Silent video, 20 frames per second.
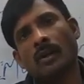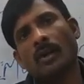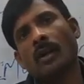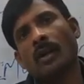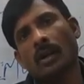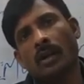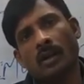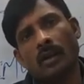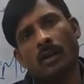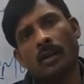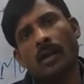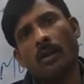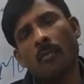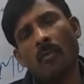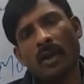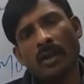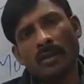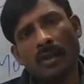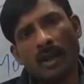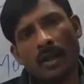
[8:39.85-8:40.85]

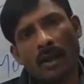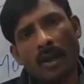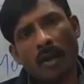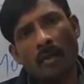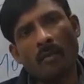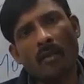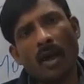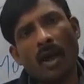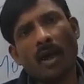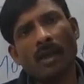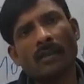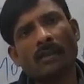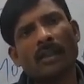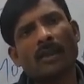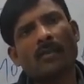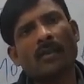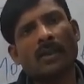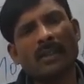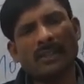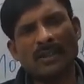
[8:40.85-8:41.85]
Nambardar Ramlal, they were